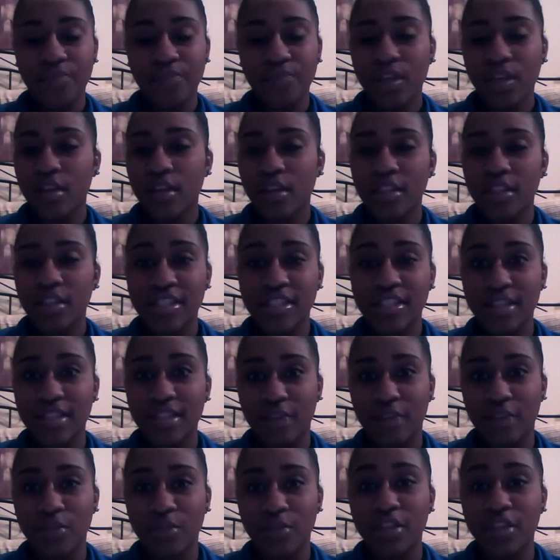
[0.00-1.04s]
This is
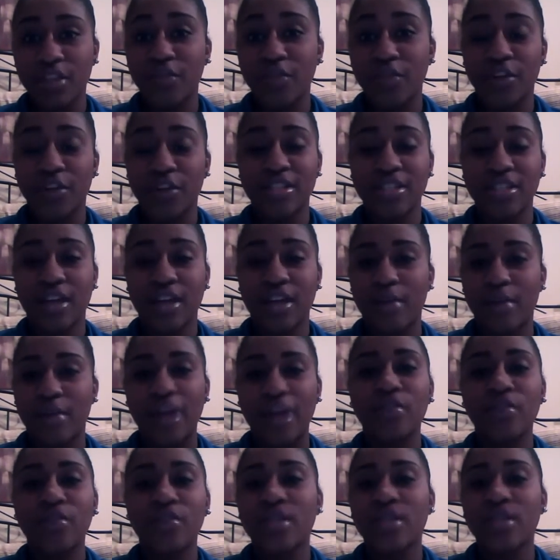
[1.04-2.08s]
like really the first time, I
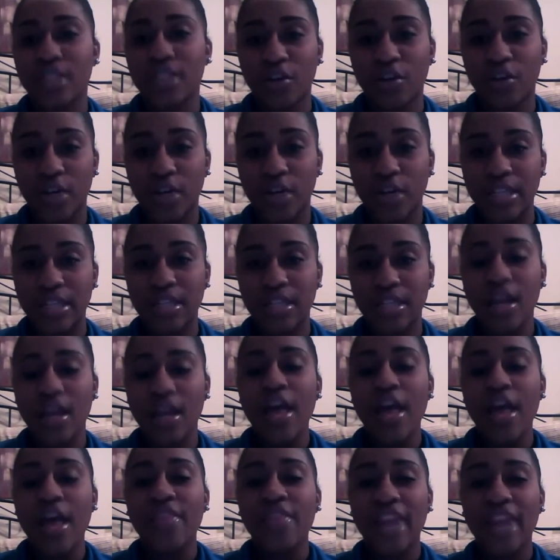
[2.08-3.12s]
know it's going to sound crazy,
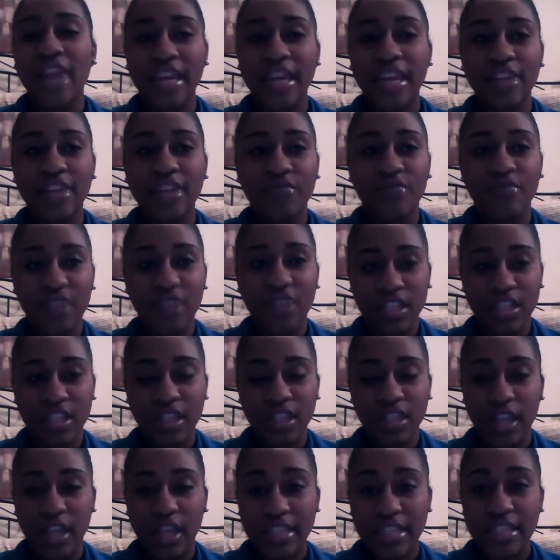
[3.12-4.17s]
that I can
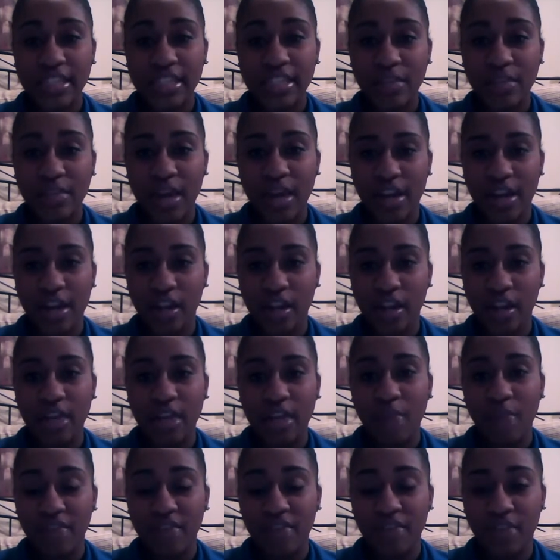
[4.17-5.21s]
physically like see my hair like in
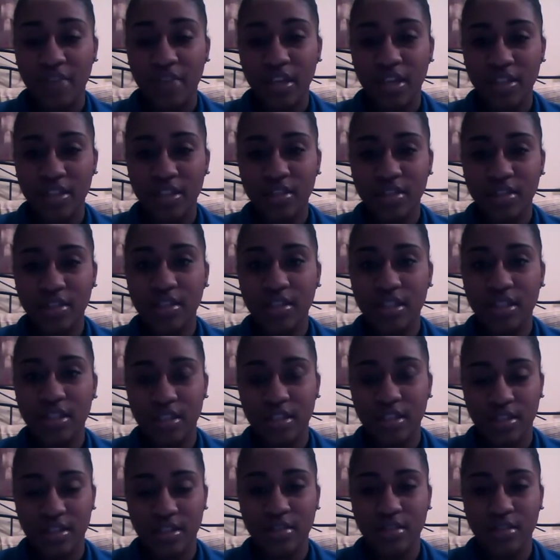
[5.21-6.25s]
my face
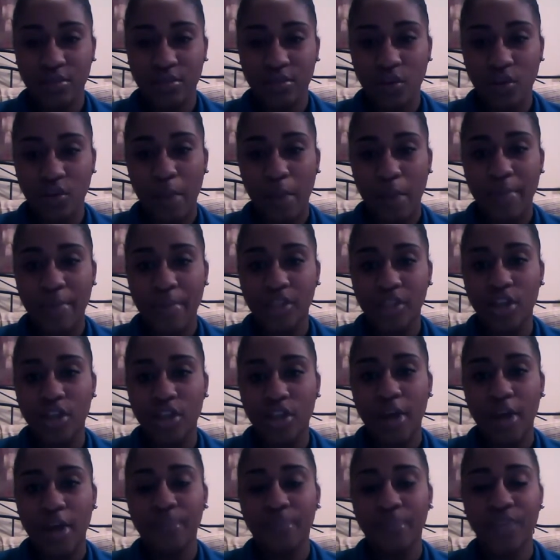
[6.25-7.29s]
since, you know, my big
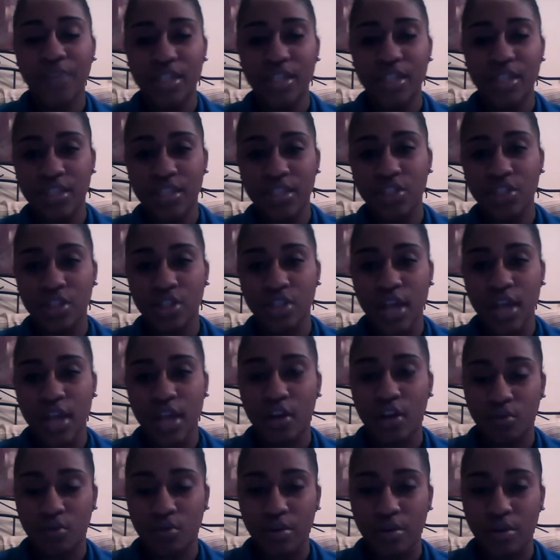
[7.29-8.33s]
chop, because it's just kind
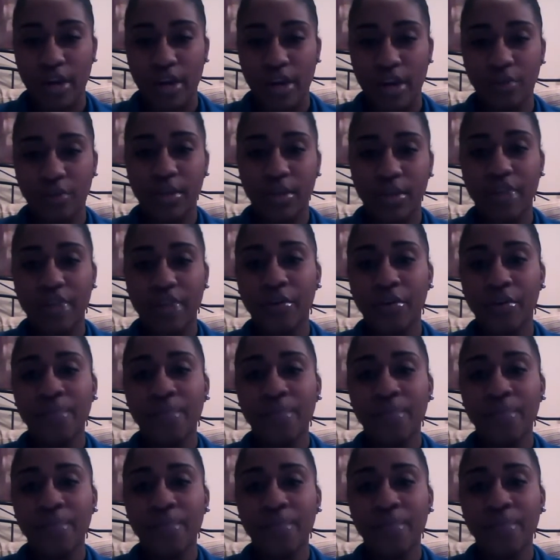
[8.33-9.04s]
of grown out or whatever.